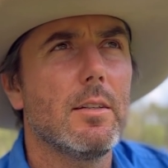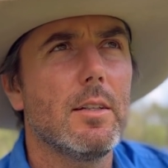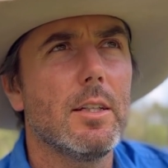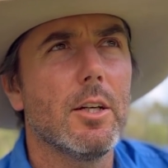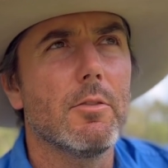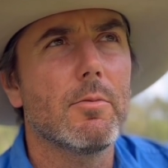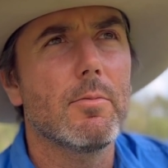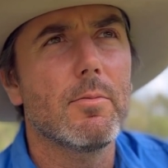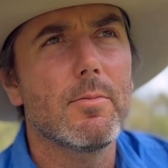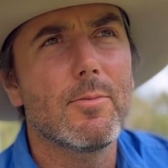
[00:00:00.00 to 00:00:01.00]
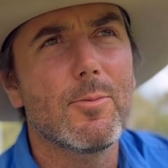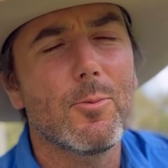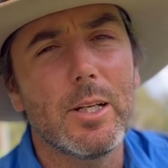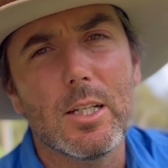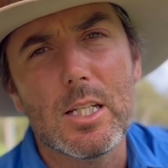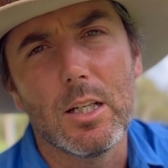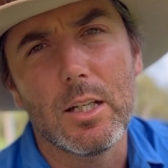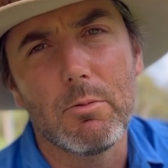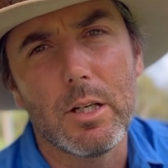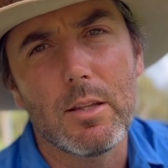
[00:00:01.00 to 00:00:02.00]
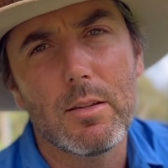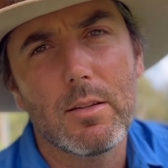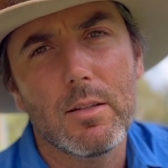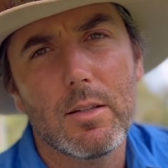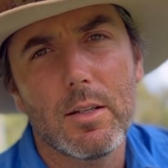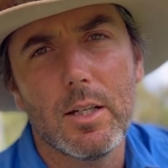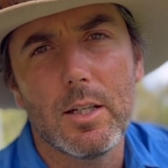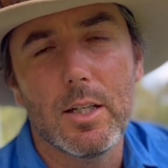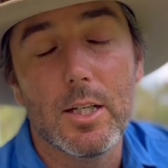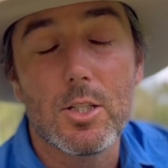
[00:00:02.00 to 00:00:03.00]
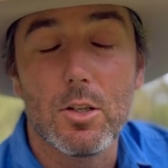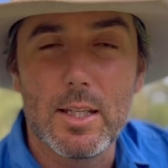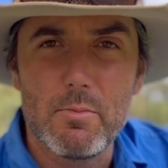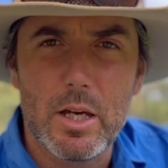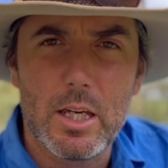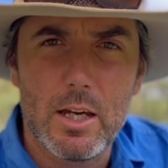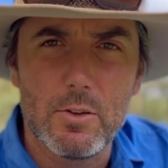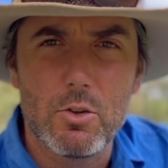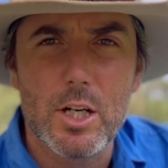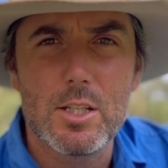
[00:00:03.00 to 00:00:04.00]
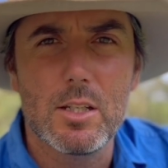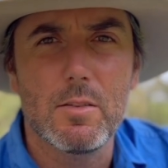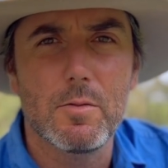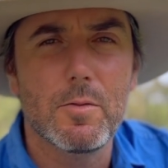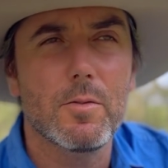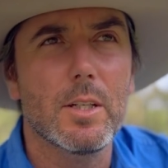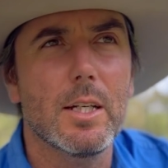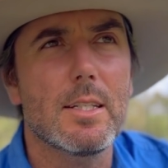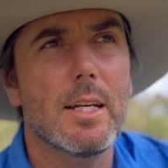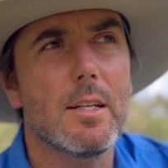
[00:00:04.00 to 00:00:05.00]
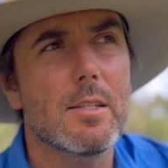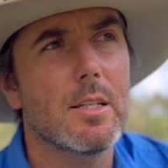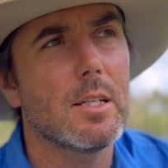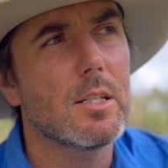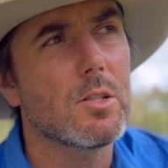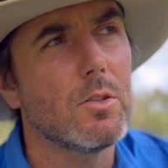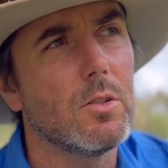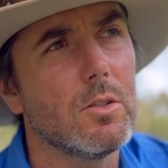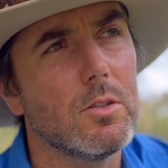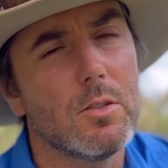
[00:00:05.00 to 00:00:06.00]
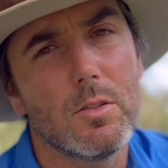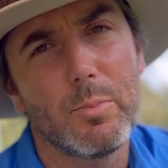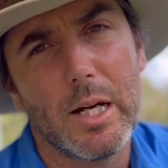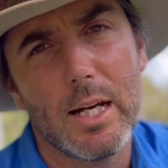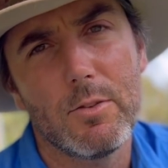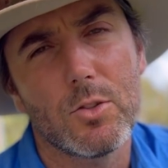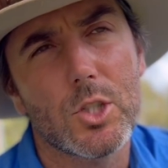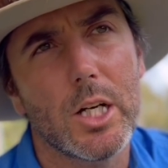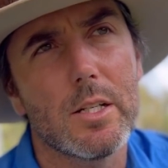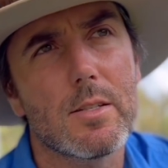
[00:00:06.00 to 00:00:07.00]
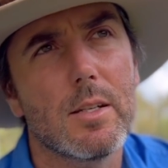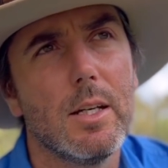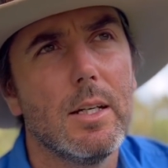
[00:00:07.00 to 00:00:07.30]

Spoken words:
you know, when you're dealing with a dog that may have aggressive tendencies or behavioural traits,